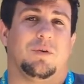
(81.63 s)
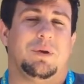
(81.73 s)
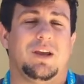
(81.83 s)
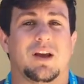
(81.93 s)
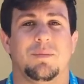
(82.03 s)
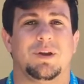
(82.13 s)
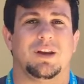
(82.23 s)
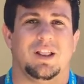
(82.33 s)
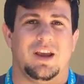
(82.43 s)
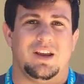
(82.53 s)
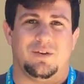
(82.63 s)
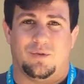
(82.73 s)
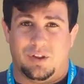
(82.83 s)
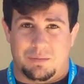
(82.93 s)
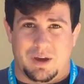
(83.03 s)
for me, coming in late, you
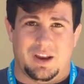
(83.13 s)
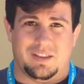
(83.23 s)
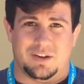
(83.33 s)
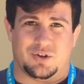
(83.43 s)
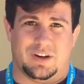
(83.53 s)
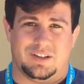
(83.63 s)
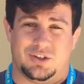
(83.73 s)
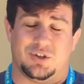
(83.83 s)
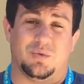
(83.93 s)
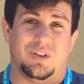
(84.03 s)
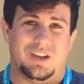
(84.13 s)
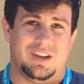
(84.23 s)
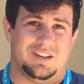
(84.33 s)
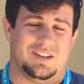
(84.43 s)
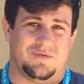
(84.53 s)
really made the transition really
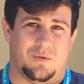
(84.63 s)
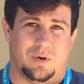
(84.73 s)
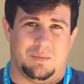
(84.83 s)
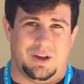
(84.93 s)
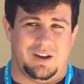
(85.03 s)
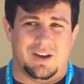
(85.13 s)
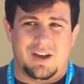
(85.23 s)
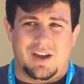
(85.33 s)
easy for me.